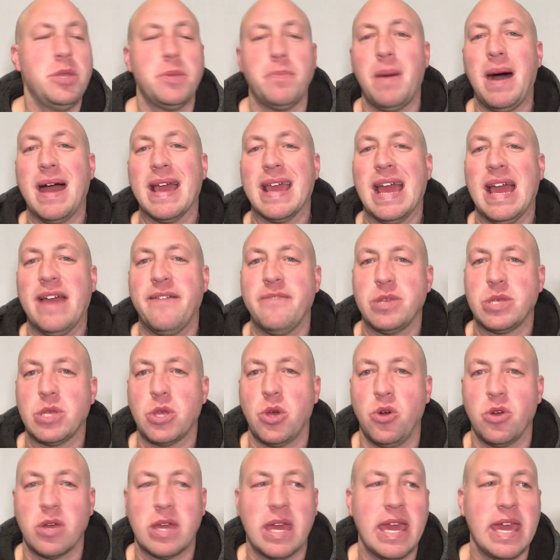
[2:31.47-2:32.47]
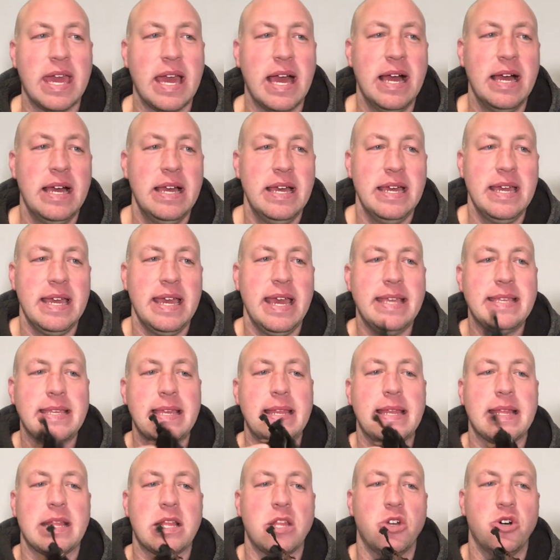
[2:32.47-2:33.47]
my Harris hawk here, is a
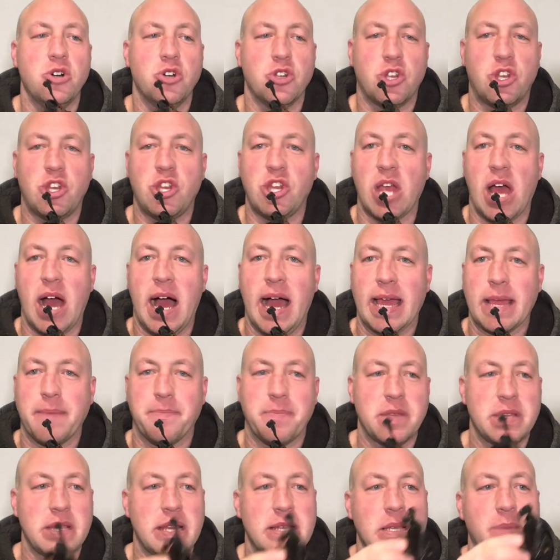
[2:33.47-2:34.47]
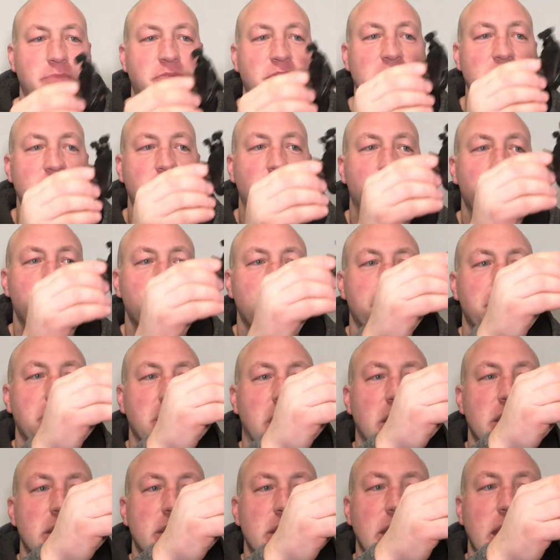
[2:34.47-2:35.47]
little hood shy, because as I bring the hood up you
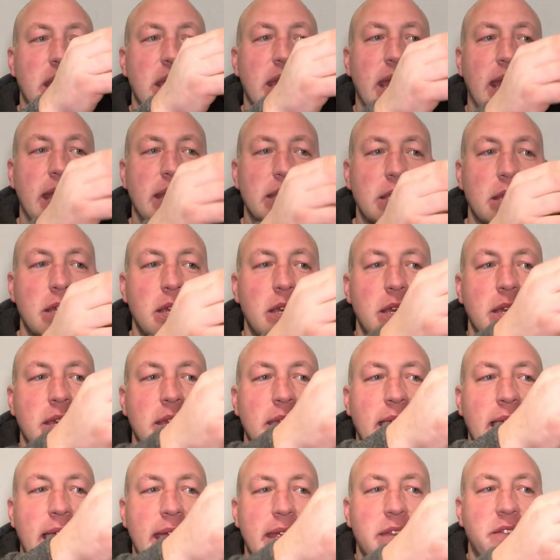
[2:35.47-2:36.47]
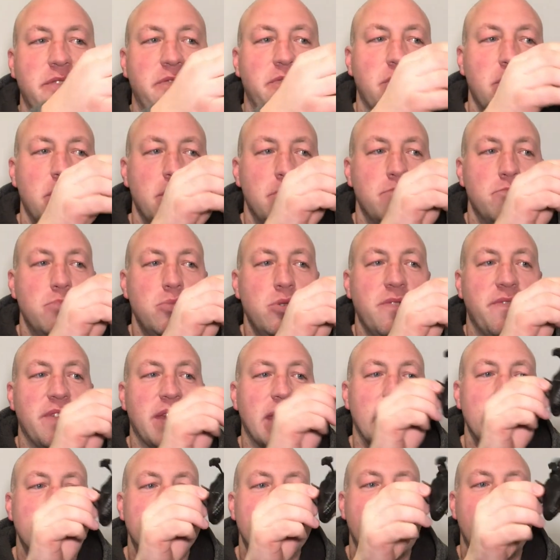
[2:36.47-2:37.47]
can see he's kind of
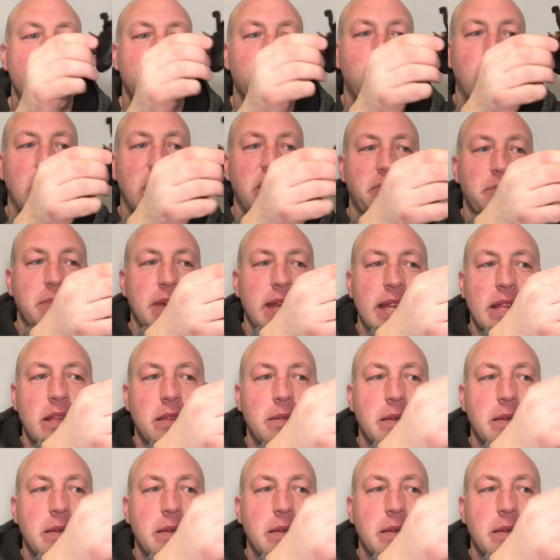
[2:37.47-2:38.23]
moving his head away from it a little